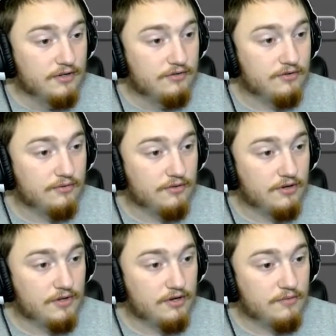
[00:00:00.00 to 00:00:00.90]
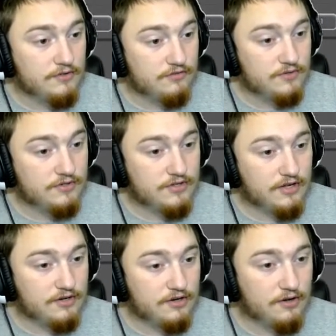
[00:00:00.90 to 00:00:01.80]
So there we go, we just
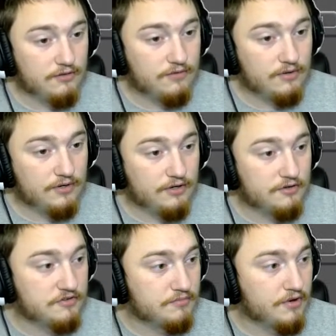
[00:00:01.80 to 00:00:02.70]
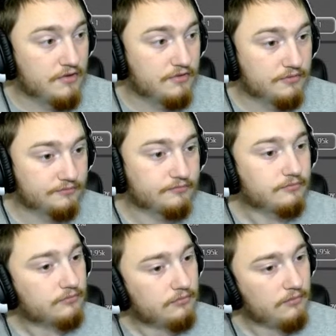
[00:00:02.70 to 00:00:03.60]
reset all of our recursion points.
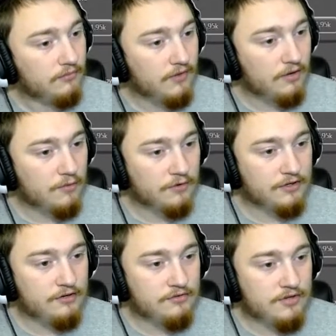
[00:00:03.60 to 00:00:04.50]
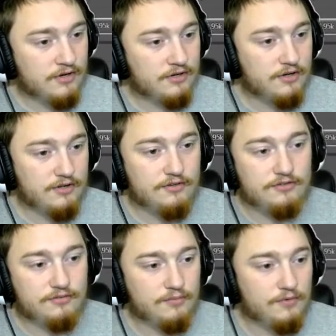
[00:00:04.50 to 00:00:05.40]
Now what we're going to do here
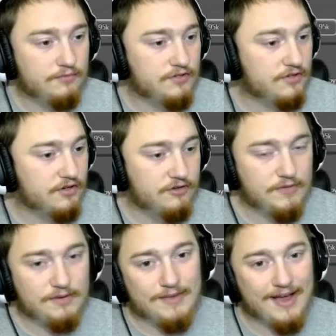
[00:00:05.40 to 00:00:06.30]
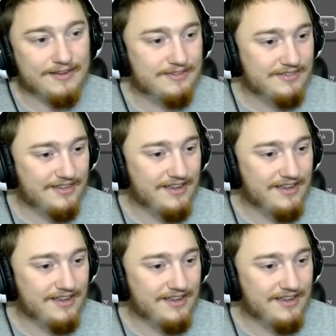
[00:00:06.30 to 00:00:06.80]
is we're just going to spend max